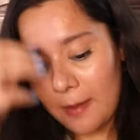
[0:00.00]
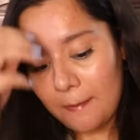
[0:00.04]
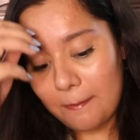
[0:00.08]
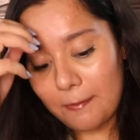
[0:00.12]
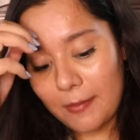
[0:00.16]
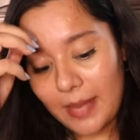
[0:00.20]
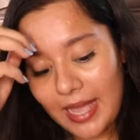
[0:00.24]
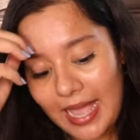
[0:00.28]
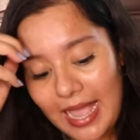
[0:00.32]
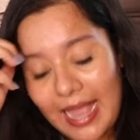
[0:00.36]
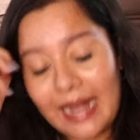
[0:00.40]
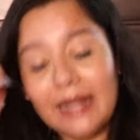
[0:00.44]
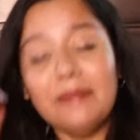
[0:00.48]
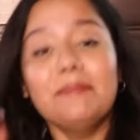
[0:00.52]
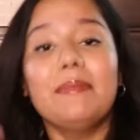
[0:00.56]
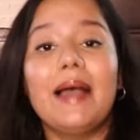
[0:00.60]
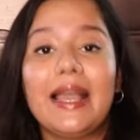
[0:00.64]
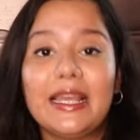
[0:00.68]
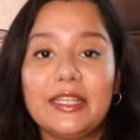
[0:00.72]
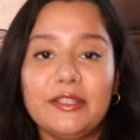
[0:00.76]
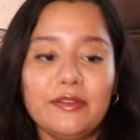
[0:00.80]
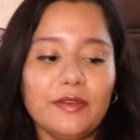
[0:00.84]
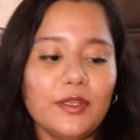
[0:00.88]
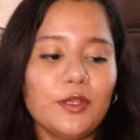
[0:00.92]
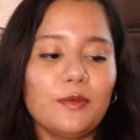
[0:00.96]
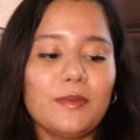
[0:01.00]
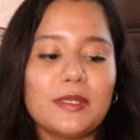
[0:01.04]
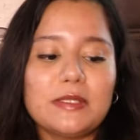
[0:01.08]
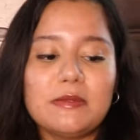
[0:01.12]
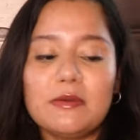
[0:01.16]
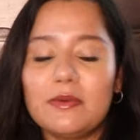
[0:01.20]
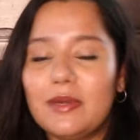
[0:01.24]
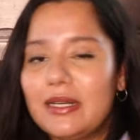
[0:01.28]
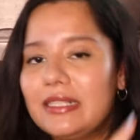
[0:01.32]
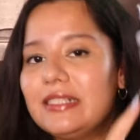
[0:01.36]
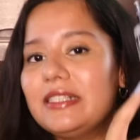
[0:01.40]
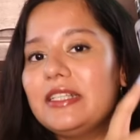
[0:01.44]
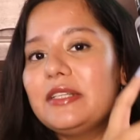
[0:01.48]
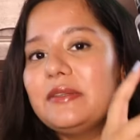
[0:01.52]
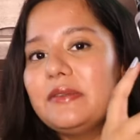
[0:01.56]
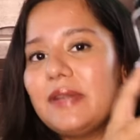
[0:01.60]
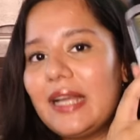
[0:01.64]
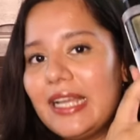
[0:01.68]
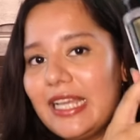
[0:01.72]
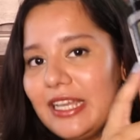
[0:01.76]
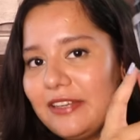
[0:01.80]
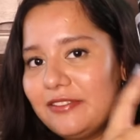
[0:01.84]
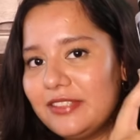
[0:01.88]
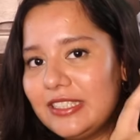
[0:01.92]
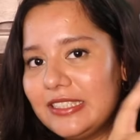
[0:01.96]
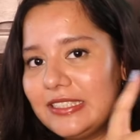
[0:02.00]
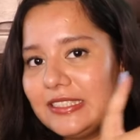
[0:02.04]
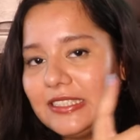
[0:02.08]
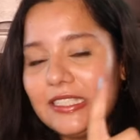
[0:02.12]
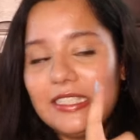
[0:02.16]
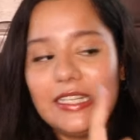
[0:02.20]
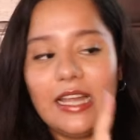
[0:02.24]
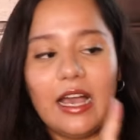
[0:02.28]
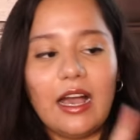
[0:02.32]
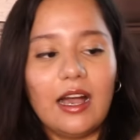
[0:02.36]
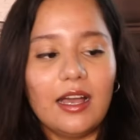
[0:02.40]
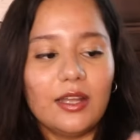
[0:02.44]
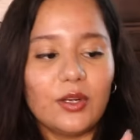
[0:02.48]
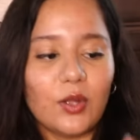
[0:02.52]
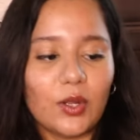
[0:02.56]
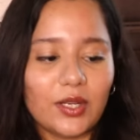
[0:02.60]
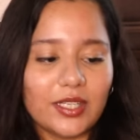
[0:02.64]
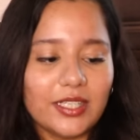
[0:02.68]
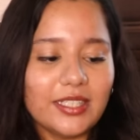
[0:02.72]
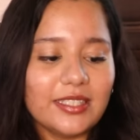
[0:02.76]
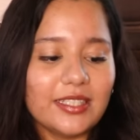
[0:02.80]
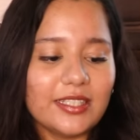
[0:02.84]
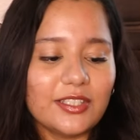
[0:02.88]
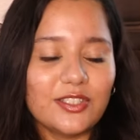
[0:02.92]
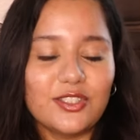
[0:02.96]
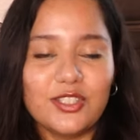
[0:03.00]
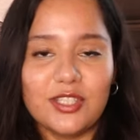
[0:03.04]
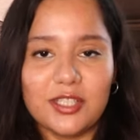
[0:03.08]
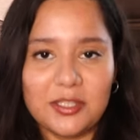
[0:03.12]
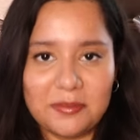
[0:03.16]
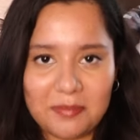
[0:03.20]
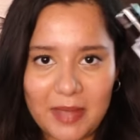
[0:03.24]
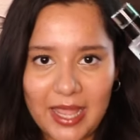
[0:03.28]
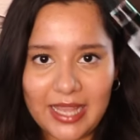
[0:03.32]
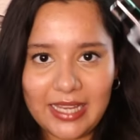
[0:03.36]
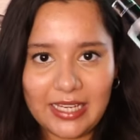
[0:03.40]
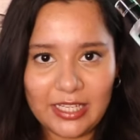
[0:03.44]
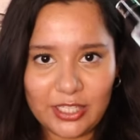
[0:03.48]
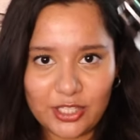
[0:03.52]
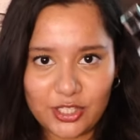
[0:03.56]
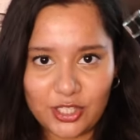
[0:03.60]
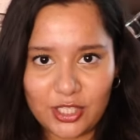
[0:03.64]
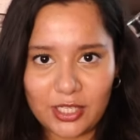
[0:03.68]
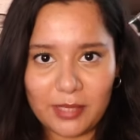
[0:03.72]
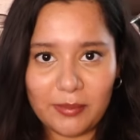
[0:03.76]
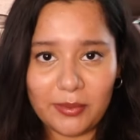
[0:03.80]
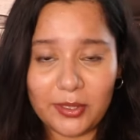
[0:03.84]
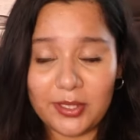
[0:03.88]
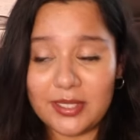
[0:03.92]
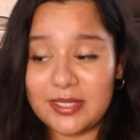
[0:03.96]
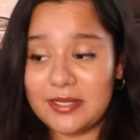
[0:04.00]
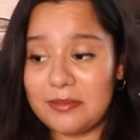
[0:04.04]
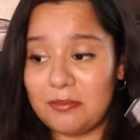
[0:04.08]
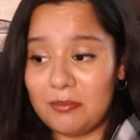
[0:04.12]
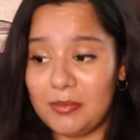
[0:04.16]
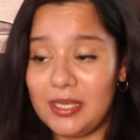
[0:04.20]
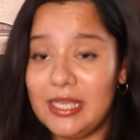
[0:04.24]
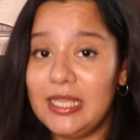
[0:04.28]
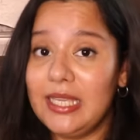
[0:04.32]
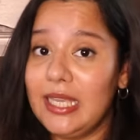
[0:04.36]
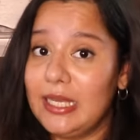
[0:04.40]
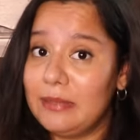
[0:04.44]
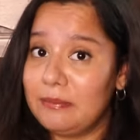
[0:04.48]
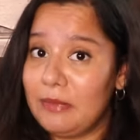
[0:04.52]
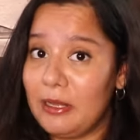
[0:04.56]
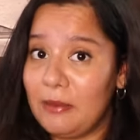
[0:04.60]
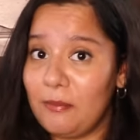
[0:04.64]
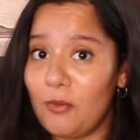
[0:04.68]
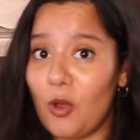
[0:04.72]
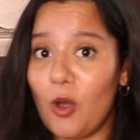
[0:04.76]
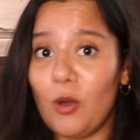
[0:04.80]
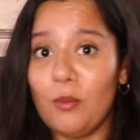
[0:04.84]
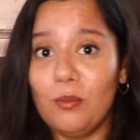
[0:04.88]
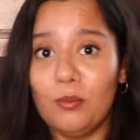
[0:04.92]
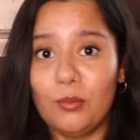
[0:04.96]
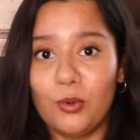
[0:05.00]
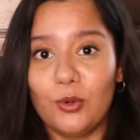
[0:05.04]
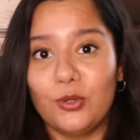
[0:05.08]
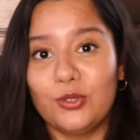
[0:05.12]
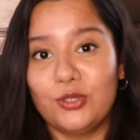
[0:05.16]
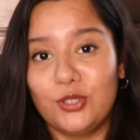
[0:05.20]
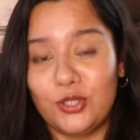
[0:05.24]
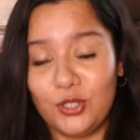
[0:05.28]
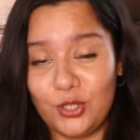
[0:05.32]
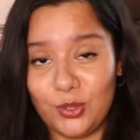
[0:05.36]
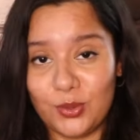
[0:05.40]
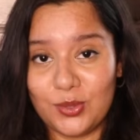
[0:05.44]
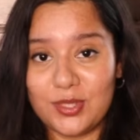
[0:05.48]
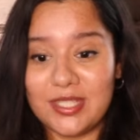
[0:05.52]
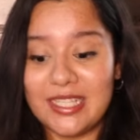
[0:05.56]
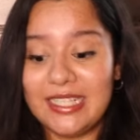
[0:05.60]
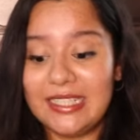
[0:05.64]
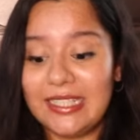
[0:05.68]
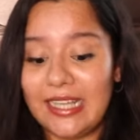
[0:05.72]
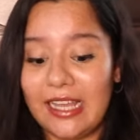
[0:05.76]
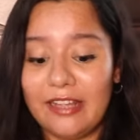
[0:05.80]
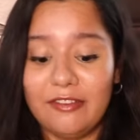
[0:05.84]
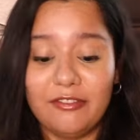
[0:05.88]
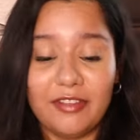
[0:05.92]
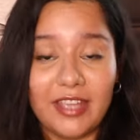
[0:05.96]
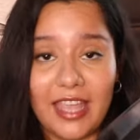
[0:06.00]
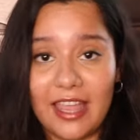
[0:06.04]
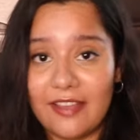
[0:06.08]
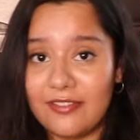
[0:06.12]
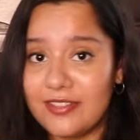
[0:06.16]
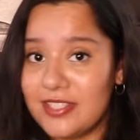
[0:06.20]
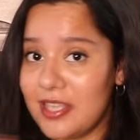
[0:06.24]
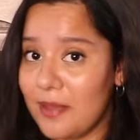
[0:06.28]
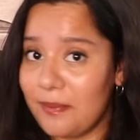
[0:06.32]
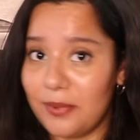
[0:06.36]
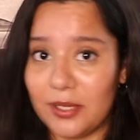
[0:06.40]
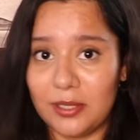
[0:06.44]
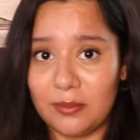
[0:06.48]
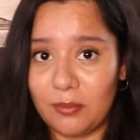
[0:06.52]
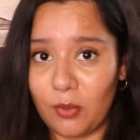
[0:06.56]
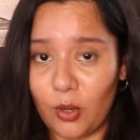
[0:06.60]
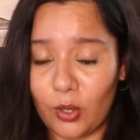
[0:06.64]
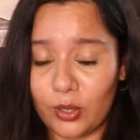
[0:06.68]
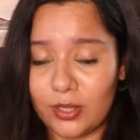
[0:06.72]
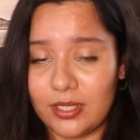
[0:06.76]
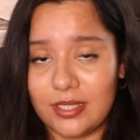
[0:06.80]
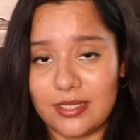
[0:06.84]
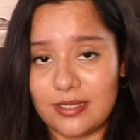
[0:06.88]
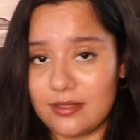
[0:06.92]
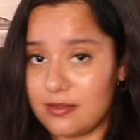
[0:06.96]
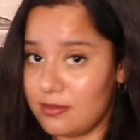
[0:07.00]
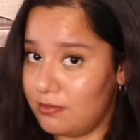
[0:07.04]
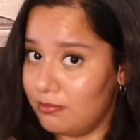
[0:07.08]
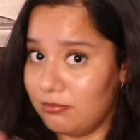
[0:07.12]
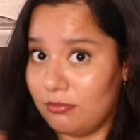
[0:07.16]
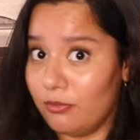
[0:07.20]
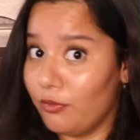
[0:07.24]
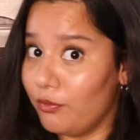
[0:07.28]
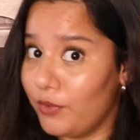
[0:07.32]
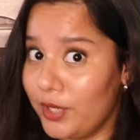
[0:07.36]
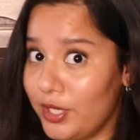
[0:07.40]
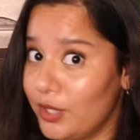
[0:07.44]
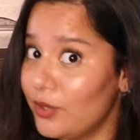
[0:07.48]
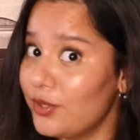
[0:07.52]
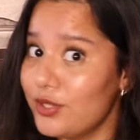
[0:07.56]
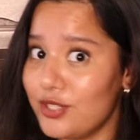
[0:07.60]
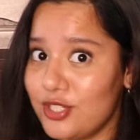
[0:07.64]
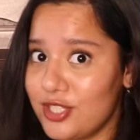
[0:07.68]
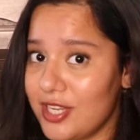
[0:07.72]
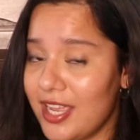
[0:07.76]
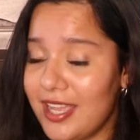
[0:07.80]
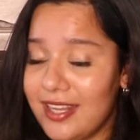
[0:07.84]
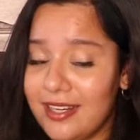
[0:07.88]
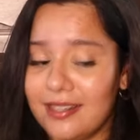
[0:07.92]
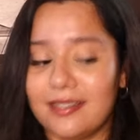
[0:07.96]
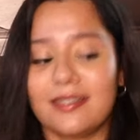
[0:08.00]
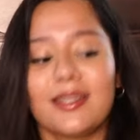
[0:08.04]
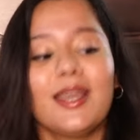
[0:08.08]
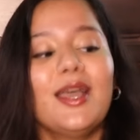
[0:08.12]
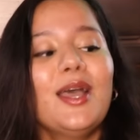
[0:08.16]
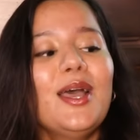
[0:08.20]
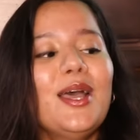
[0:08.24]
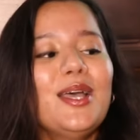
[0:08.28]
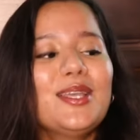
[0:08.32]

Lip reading: And by the way, you must be wondering why I've written an R on it. It's just my initial because me and my mom both use it and we have separate bottles. We don't share it.